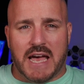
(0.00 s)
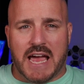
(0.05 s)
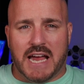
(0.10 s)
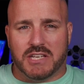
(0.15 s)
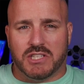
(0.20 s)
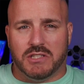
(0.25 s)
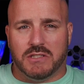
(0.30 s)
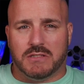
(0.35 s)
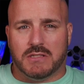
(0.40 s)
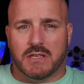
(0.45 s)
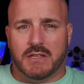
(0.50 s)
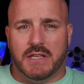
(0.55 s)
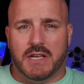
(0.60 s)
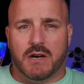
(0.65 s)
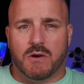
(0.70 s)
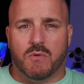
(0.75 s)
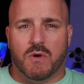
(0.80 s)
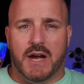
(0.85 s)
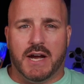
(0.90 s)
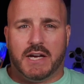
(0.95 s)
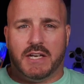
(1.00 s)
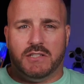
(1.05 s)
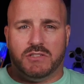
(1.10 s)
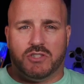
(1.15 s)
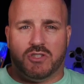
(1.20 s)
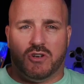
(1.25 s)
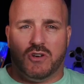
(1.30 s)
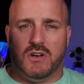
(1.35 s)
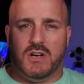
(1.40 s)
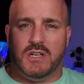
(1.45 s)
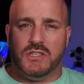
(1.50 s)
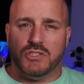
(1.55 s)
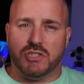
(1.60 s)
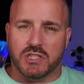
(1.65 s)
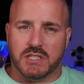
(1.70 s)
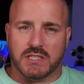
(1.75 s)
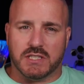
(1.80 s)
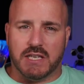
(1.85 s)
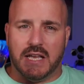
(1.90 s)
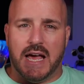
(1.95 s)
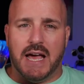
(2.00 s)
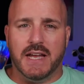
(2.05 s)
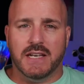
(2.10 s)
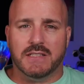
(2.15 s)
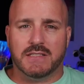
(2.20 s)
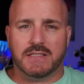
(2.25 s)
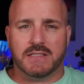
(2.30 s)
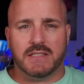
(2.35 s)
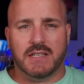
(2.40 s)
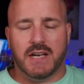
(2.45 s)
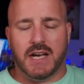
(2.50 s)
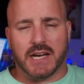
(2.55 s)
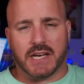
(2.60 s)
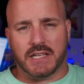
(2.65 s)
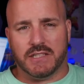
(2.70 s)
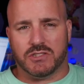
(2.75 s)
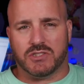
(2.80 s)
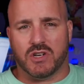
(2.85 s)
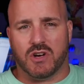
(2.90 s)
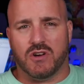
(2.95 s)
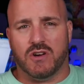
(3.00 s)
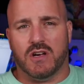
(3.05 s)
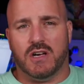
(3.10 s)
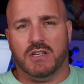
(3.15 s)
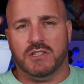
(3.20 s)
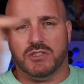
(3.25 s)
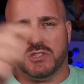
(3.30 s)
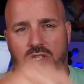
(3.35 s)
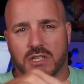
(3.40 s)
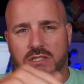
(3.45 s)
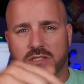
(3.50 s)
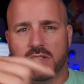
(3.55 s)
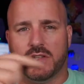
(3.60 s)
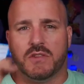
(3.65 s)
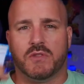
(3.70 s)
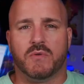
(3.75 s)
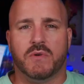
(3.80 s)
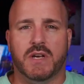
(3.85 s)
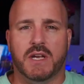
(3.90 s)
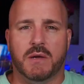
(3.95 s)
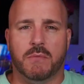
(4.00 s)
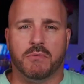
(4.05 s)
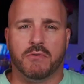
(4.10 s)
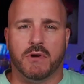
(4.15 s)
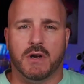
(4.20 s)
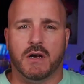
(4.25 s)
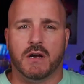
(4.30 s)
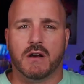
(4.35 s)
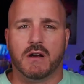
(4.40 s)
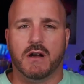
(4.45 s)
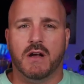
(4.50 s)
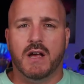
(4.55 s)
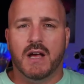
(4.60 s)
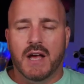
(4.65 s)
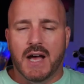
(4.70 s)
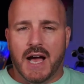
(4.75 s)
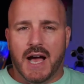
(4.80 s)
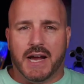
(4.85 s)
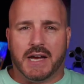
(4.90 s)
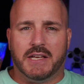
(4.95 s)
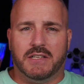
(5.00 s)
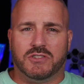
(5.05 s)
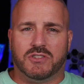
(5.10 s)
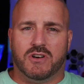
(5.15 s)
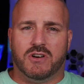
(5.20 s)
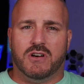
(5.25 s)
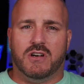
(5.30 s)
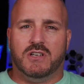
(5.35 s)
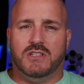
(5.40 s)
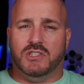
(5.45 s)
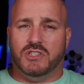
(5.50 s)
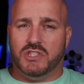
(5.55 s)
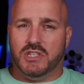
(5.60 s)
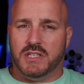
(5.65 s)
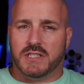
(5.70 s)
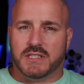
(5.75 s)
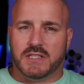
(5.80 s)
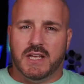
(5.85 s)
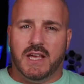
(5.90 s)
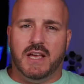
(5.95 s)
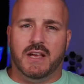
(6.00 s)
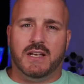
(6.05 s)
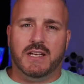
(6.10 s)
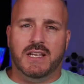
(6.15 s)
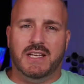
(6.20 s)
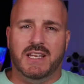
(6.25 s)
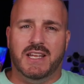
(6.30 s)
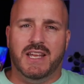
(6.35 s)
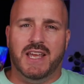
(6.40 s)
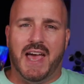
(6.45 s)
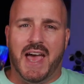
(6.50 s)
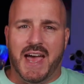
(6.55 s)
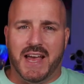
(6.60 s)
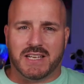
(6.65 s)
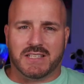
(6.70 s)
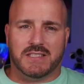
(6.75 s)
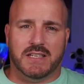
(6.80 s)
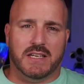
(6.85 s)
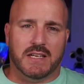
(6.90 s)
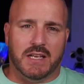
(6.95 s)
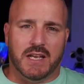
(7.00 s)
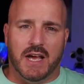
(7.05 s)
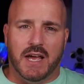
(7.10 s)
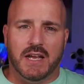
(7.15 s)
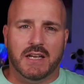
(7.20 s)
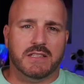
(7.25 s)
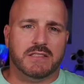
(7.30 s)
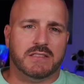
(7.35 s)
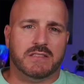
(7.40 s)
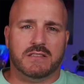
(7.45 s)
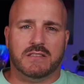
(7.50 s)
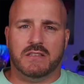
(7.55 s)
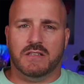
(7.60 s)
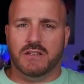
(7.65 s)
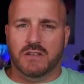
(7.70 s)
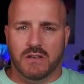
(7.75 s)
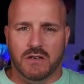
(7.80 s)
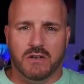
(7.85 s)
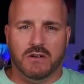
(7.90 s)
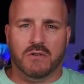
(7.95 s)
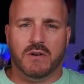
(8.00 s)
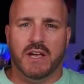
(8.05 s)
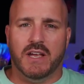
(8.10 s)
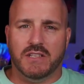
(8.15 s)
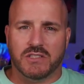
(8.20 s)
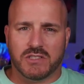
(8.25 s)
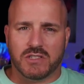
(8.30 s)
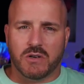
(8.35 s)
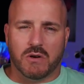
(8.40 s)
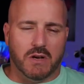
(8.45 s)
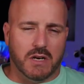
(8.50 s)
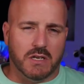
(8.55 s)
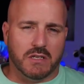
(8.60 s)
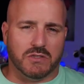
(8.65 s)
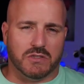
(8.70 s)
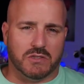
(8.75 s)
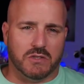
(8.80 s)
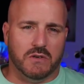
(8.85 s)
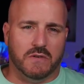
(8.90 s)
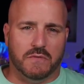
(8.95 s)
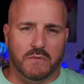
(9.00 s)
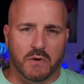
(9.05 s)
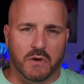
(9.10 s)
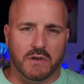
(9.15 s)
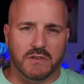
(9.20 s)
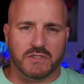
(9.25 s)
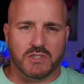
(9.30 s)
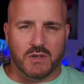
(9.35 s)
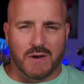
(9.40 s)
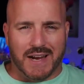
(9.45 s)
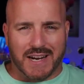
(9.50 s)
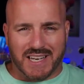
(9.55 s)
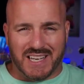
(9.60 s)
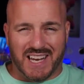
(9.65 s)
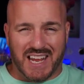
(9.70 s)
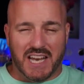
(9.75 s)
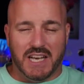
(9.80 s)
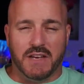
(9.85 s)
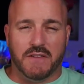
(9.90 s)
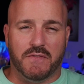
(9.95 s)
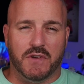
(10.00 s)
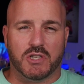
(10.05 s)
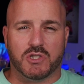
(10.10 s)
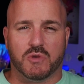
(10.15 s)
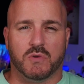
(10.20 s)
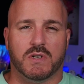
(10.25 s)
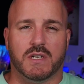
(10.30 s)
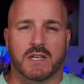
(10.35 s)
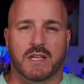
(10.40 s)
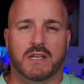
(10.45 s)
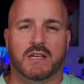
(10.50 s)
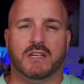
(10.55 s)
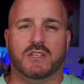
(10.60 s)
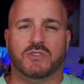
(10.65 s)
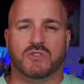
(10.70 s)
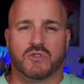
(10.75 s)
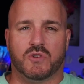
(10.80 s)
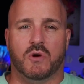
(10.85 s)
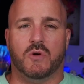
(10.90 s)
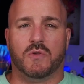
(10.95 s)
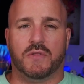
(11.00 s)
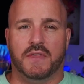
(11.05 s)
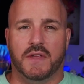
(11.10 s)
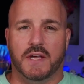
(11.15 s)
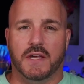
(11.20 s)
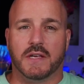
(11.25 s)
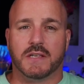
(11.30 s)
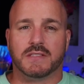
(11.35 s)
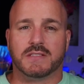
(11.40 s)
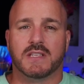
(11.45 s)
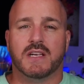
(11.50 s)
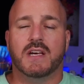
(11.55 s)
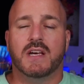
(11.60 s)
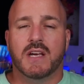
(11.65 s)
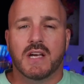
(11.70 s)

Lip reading: actions on there where I can turn on just lights. I can turn on just the 3D printer. I can turn on just the LED accent lights, you know, and so on and so forth. So I can individually control things.